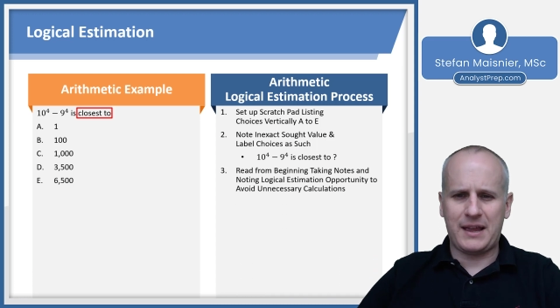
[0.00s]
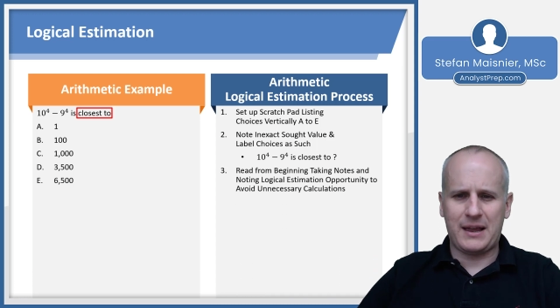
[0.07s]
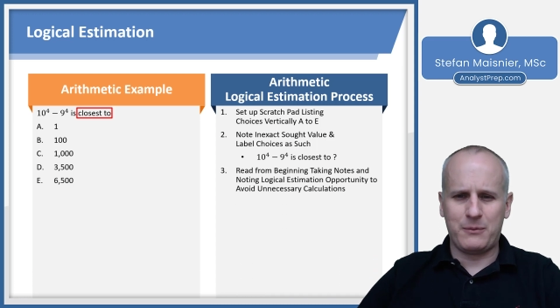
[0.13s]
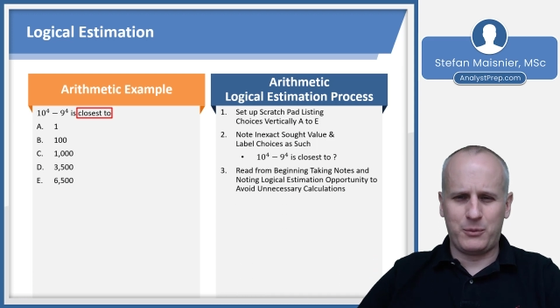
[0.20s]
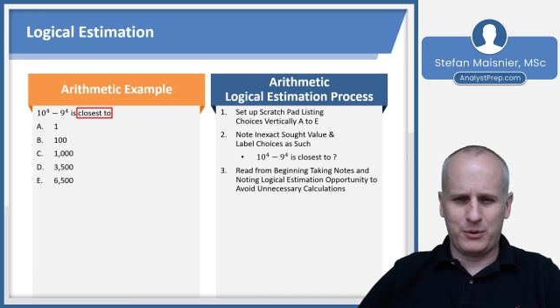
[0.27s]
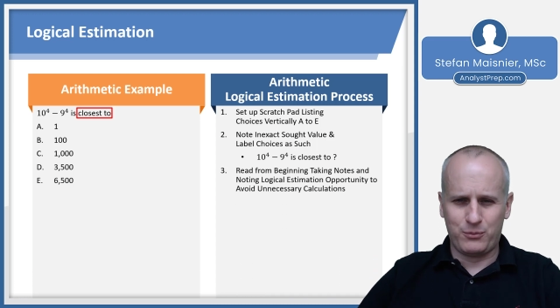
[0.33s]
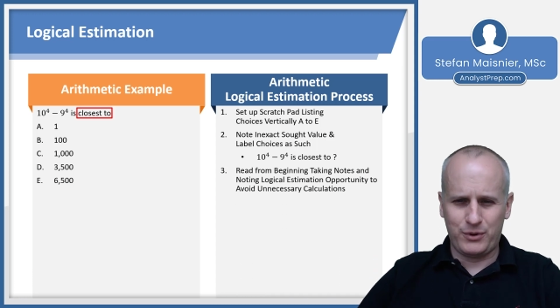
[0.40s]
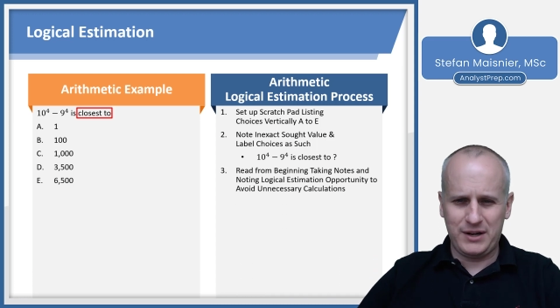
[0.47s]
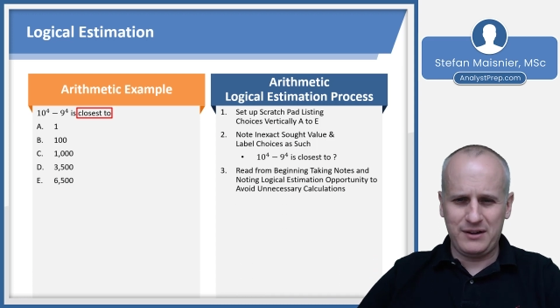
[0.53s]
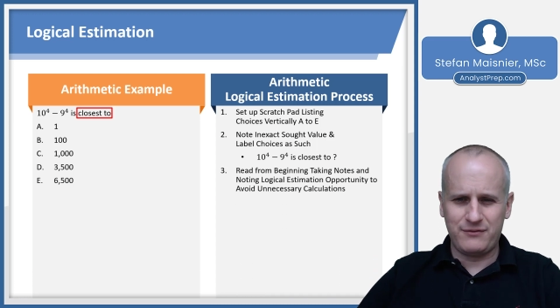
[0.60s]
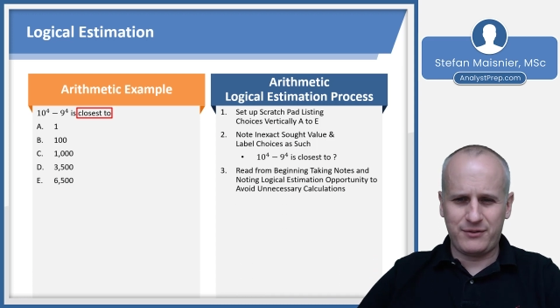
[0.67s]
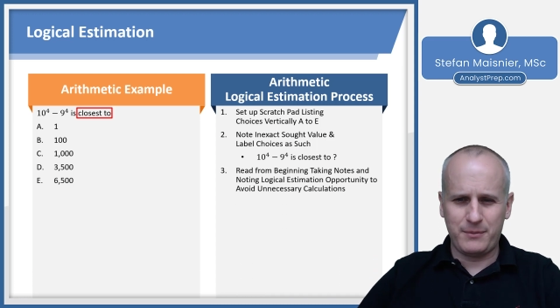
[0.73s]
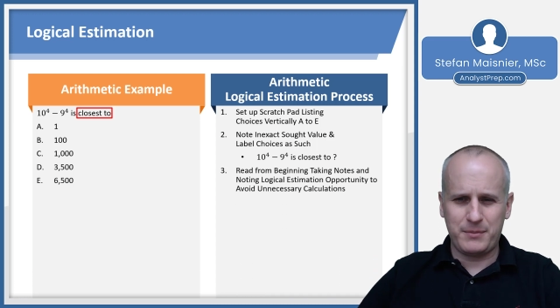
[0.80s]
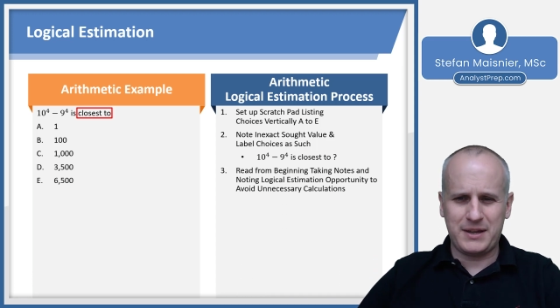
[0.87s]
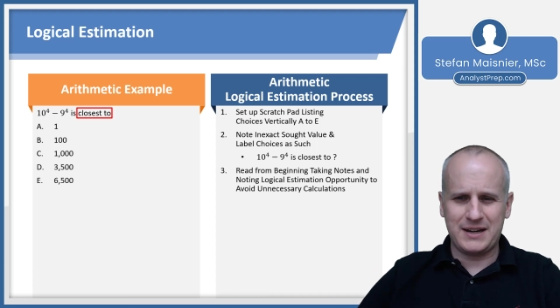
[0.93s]
and we read
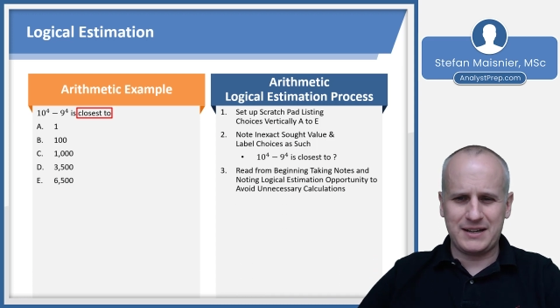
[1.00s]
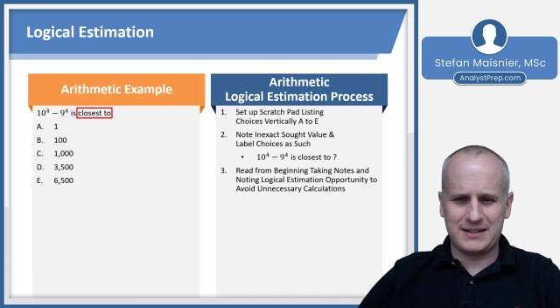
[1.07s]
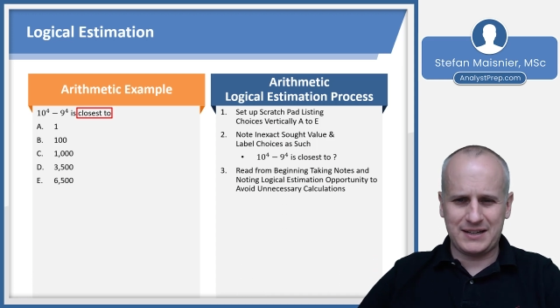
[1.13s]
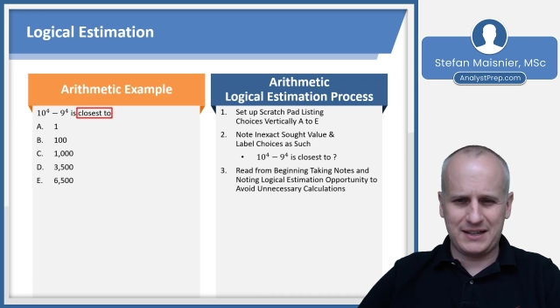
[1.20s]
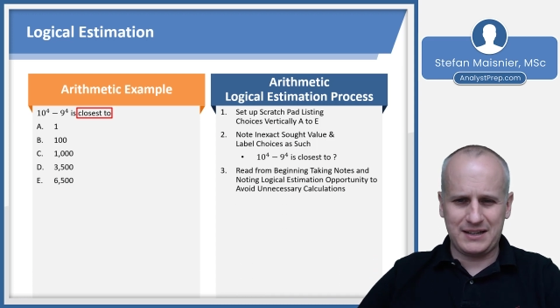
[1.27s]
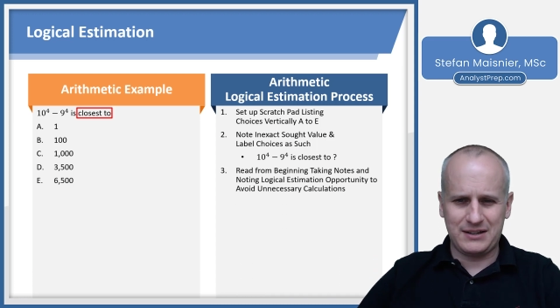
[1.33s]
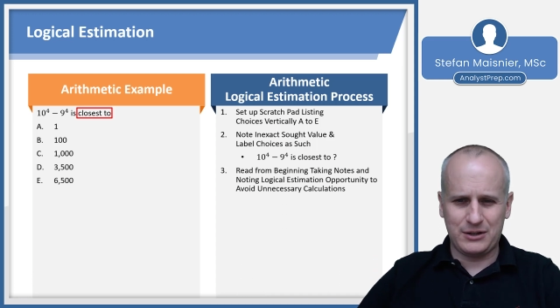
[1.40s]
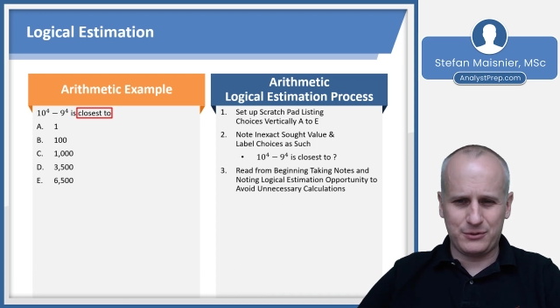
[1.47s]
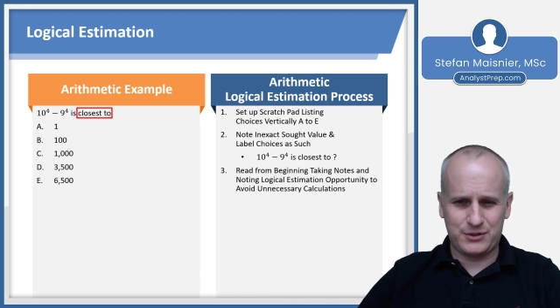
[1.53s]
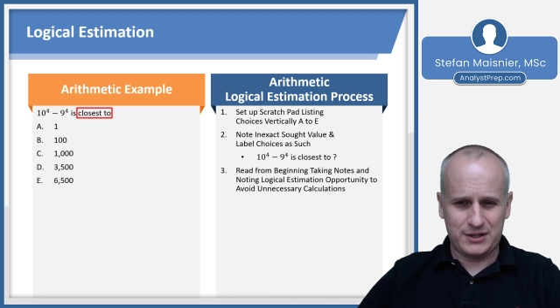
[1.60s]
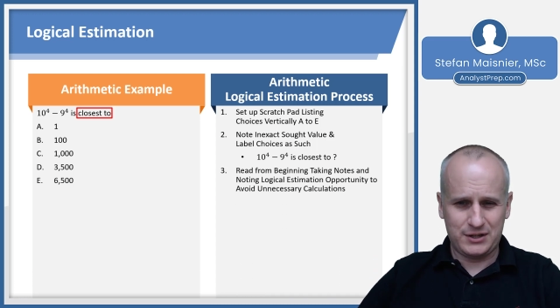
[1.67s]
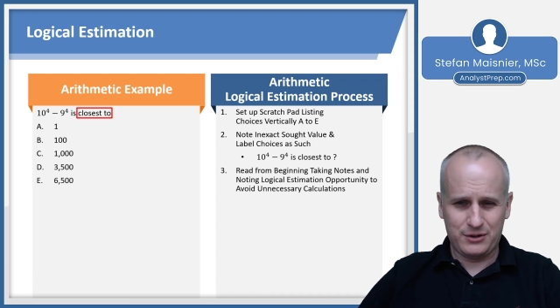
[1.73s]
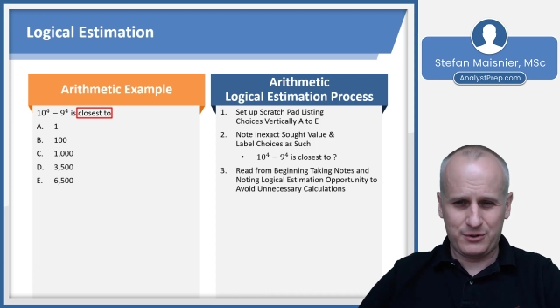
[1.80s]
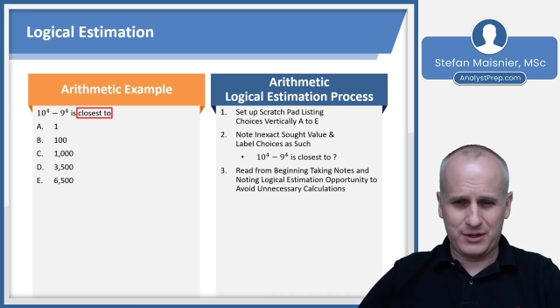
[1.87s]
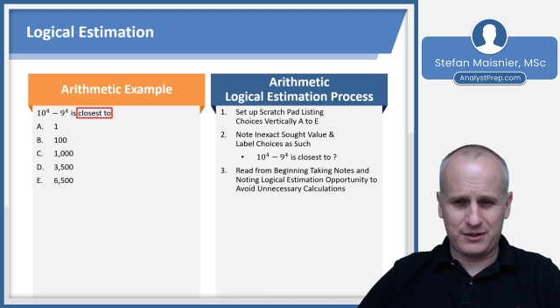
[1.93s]
from the beginning, taking notes
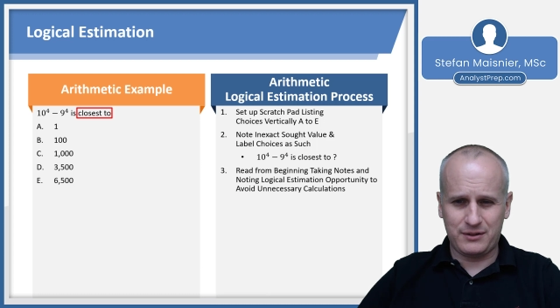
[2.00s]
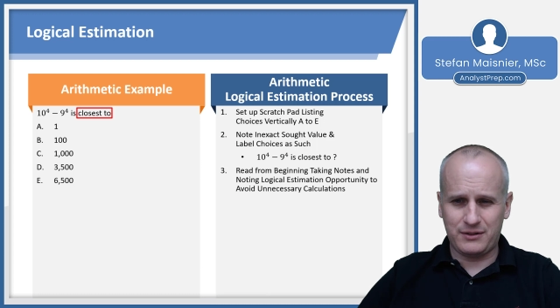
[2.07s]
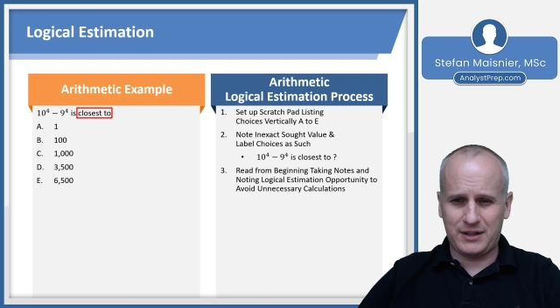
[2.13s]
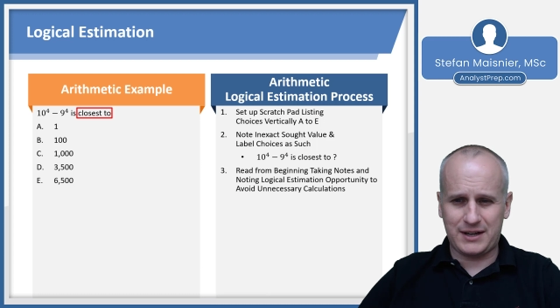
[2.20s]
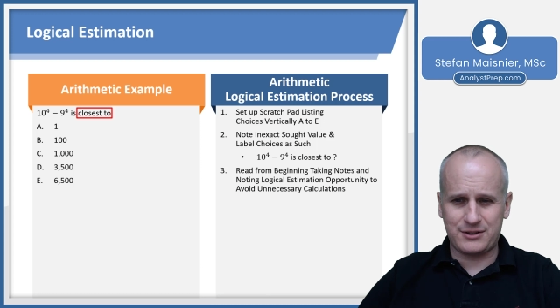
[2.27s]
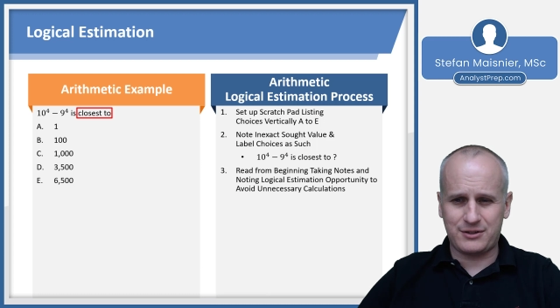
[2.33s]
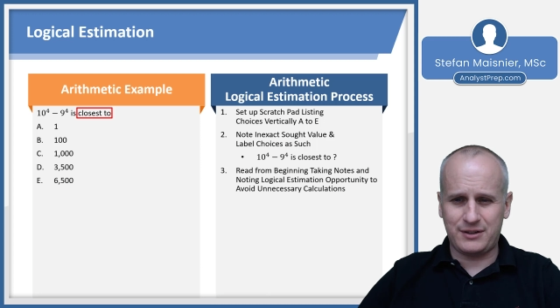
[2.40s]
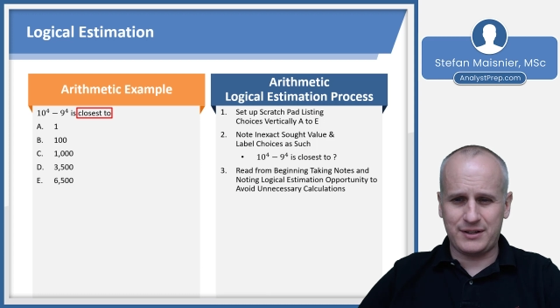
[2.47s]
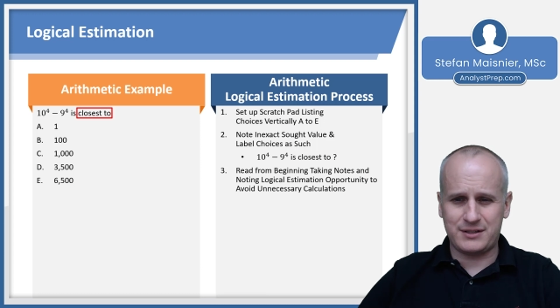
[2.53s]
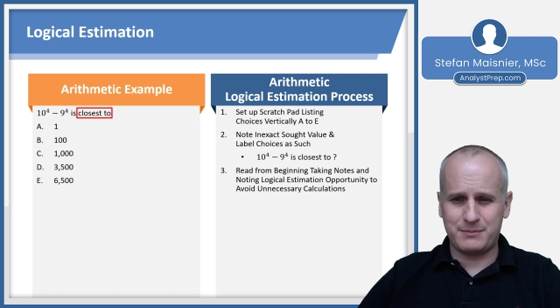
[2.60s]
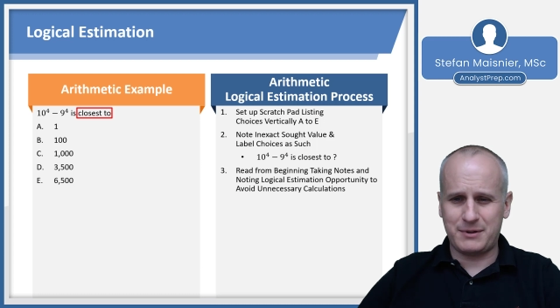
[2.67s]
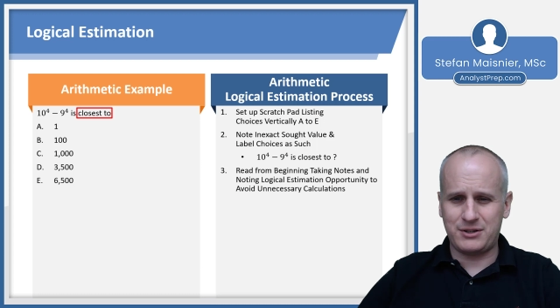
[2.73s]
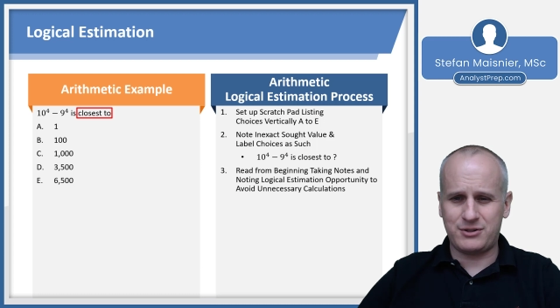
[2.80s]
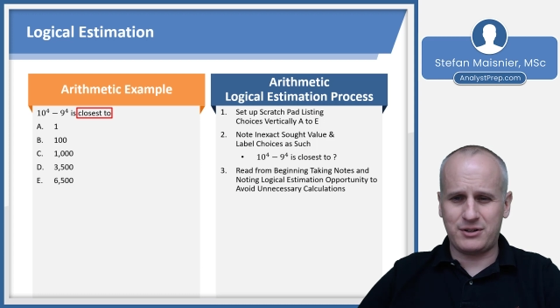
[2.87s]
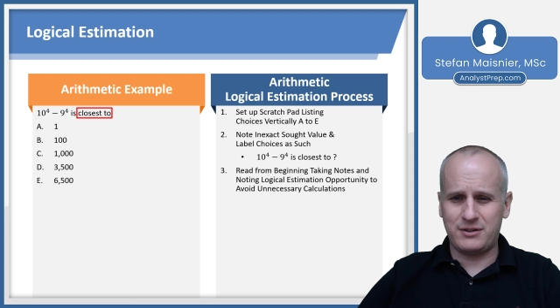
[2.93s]
and noting logical
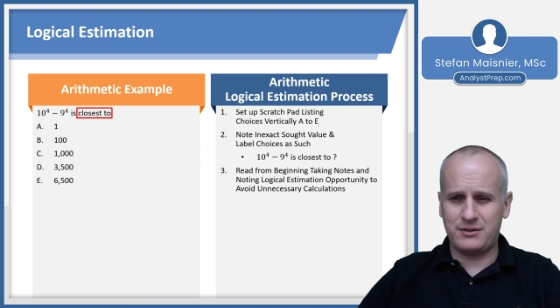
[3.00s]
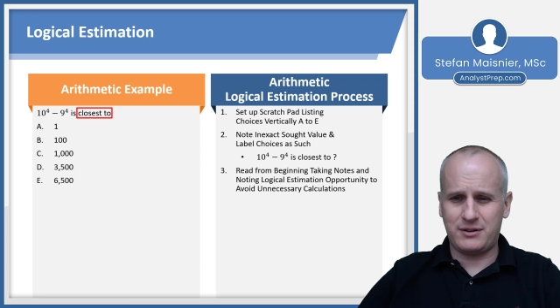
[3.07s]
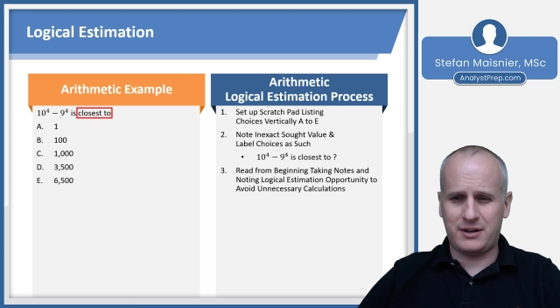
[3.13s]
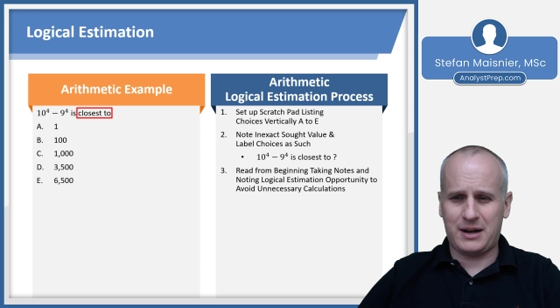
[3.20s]
estimation